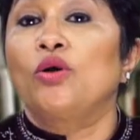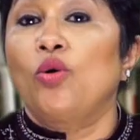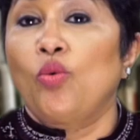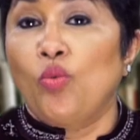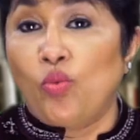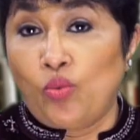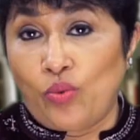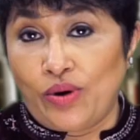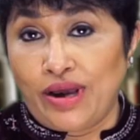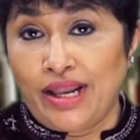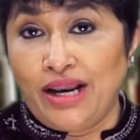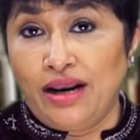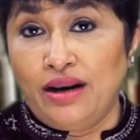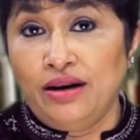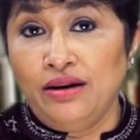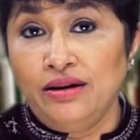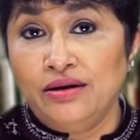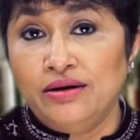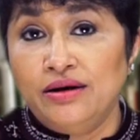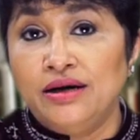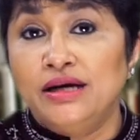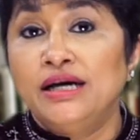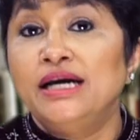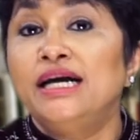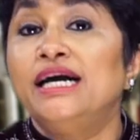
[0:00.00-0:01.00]
Well,
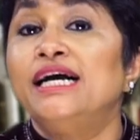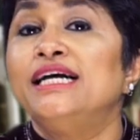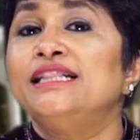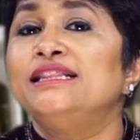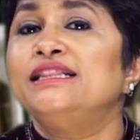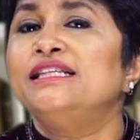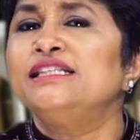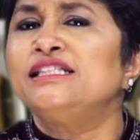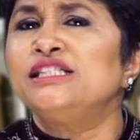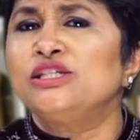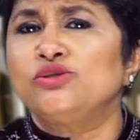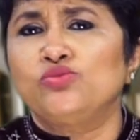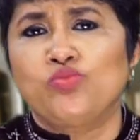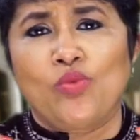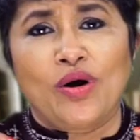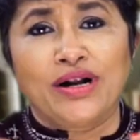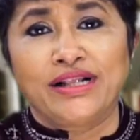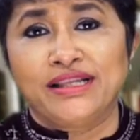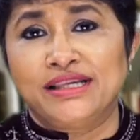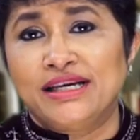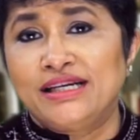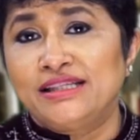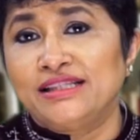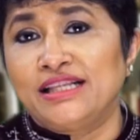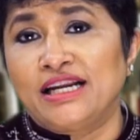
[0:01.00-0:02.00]
this is one
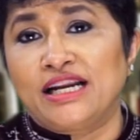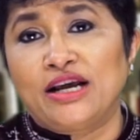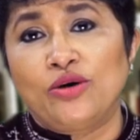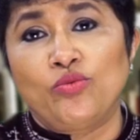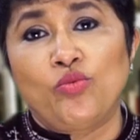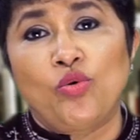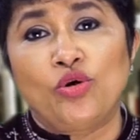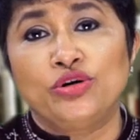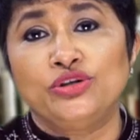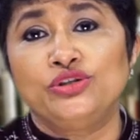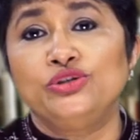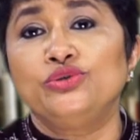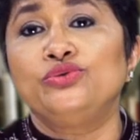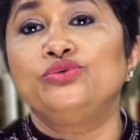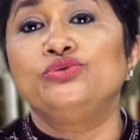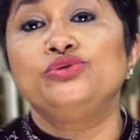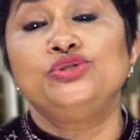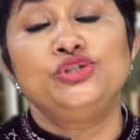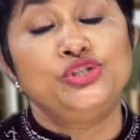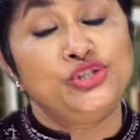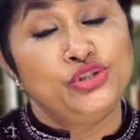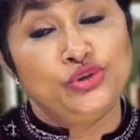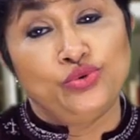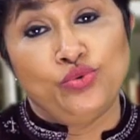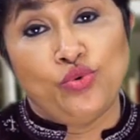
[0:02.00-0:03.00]
thing that I want you to
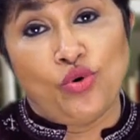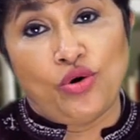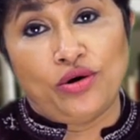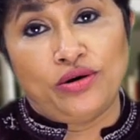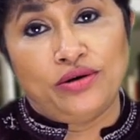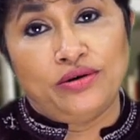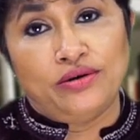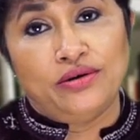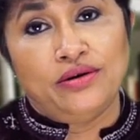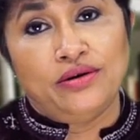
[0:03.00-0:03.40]
chew on.